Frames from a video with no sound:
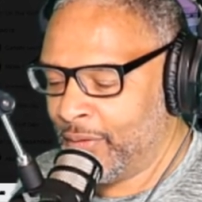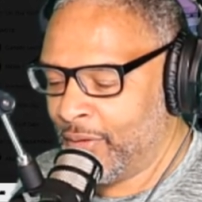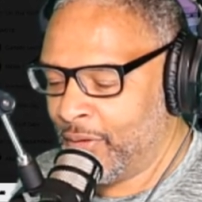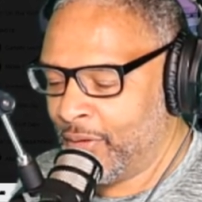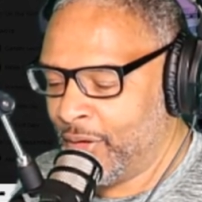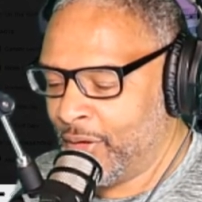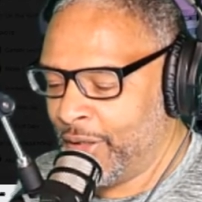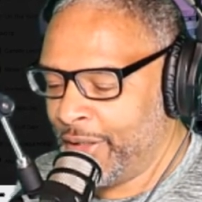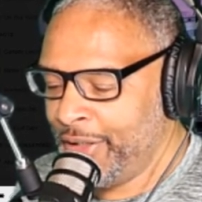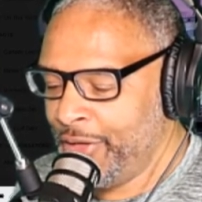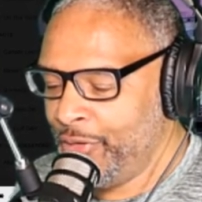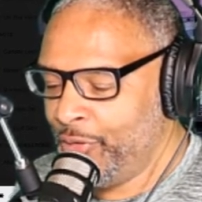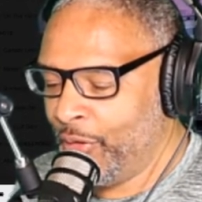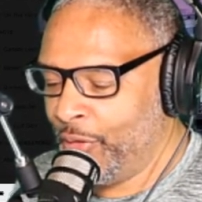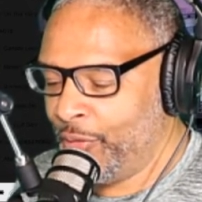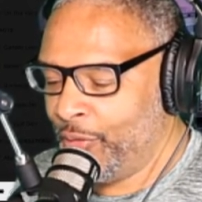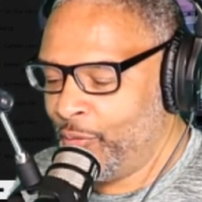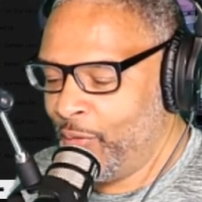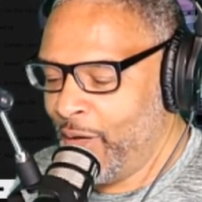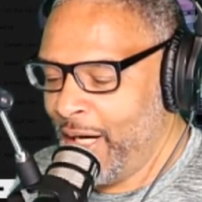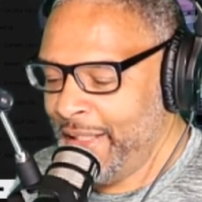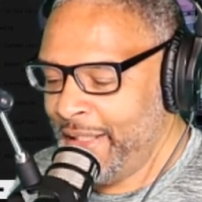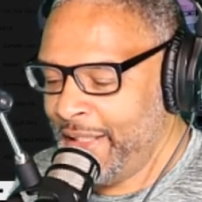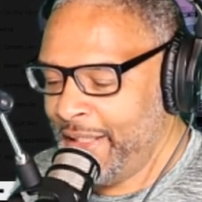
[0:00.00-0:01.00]
Are you
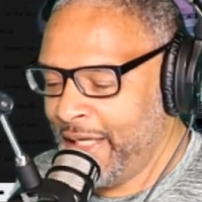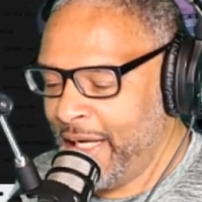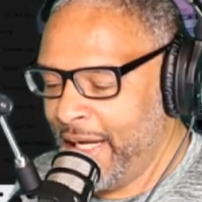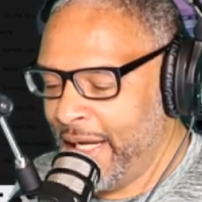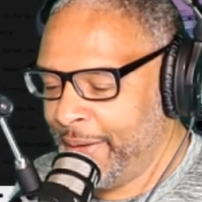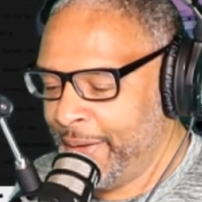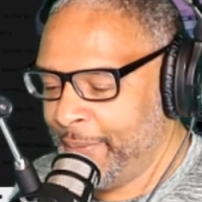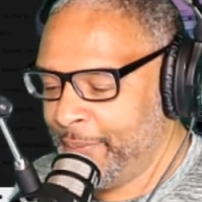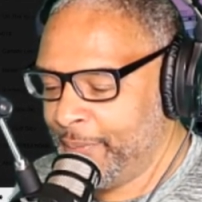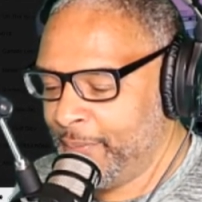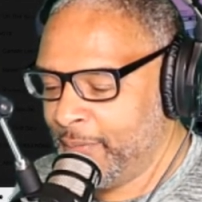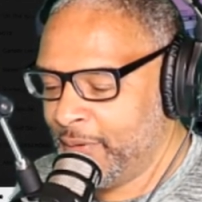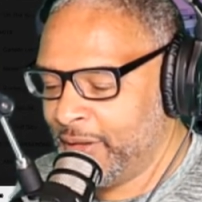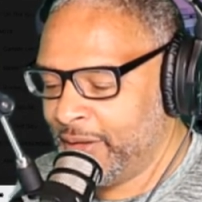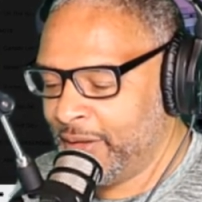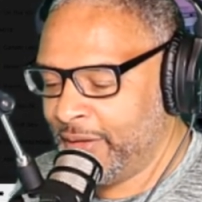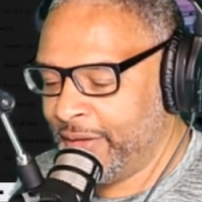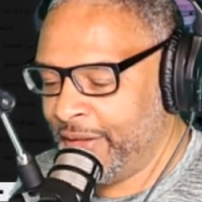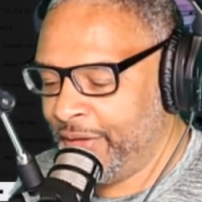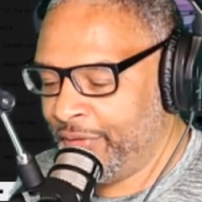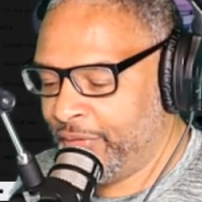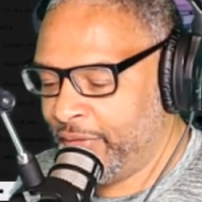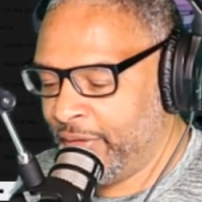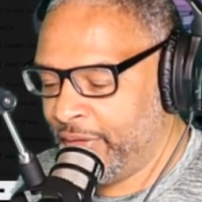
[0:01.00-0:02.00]
awake yet?
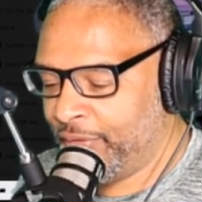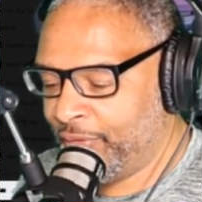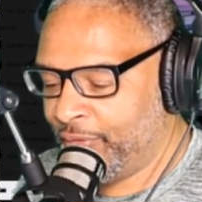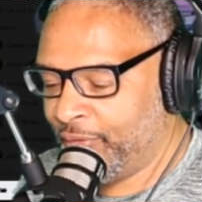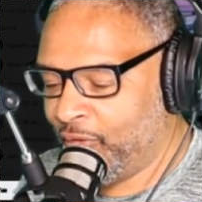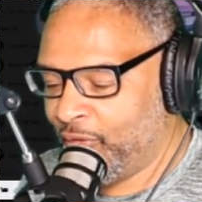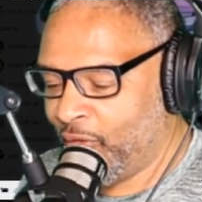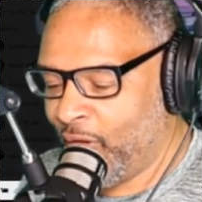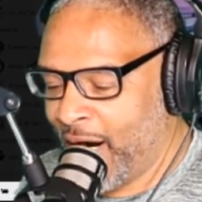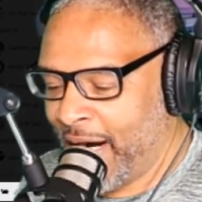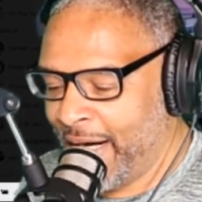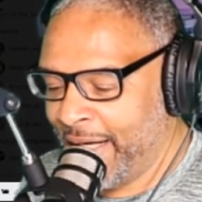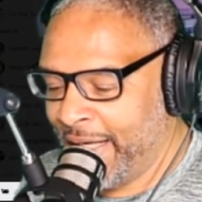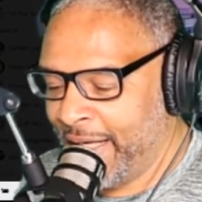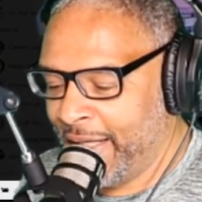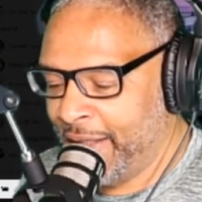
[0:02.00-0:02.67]
This is Friday,